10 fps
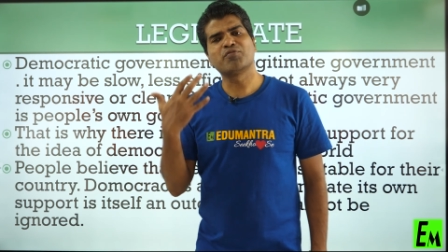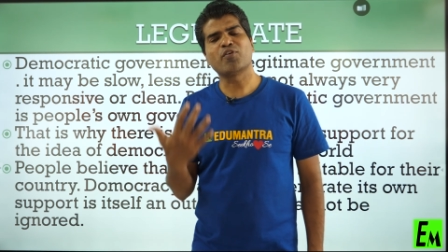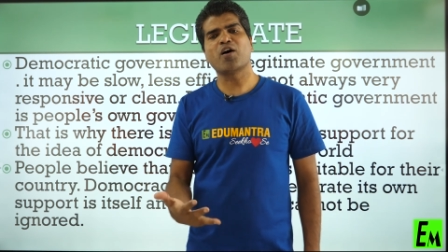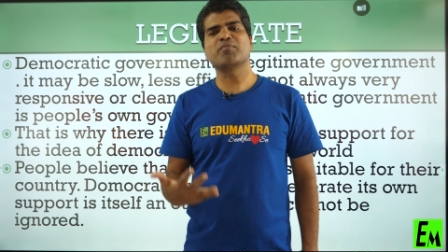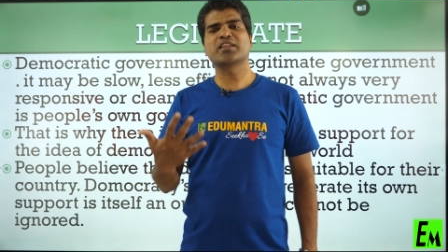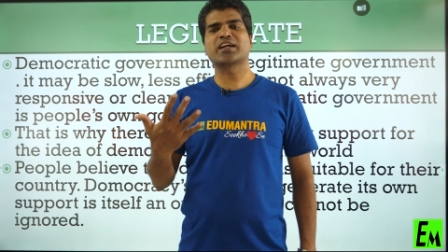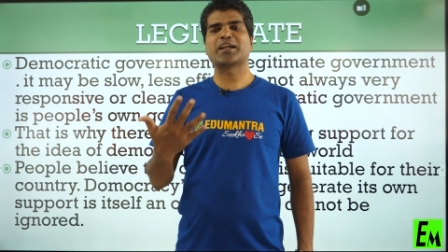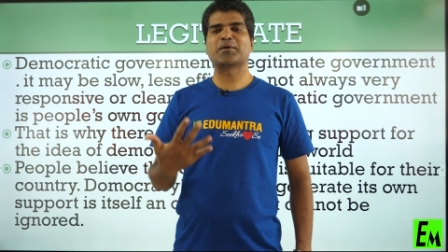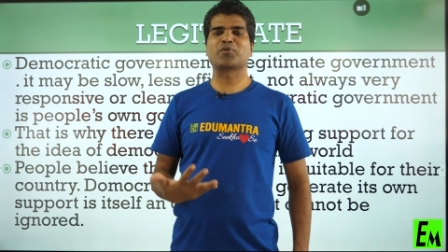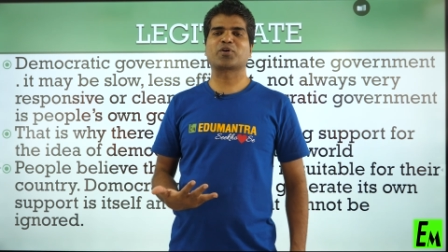form the
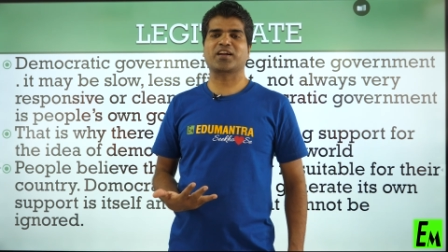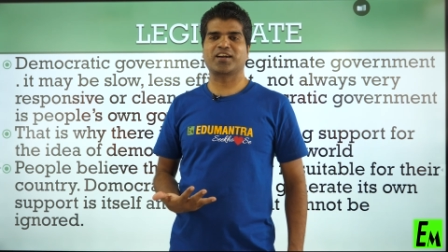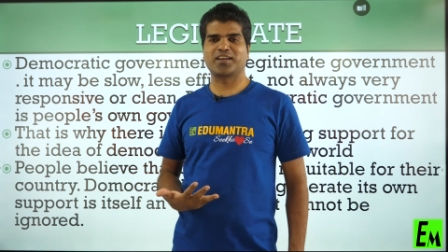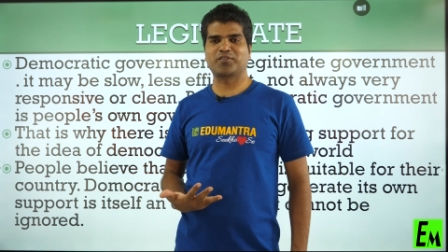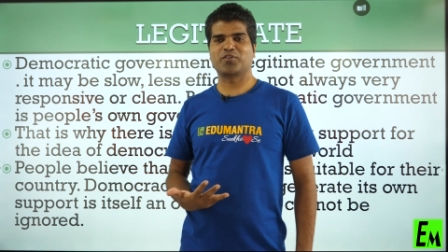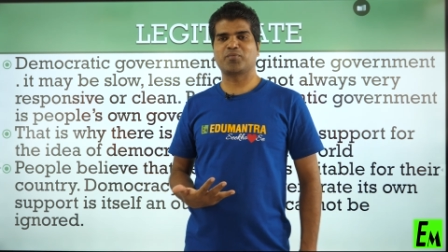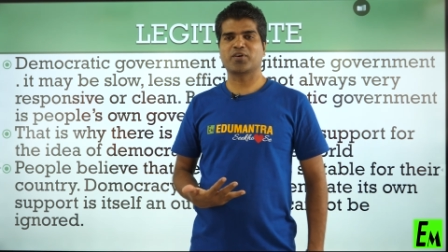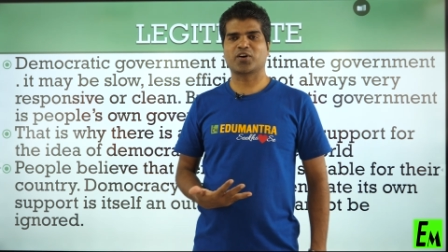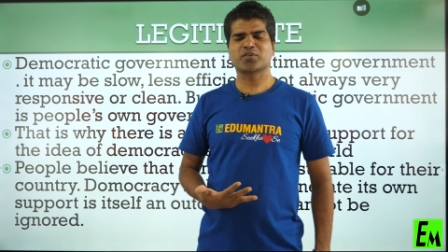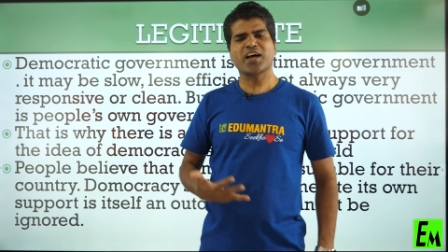democratic form of government.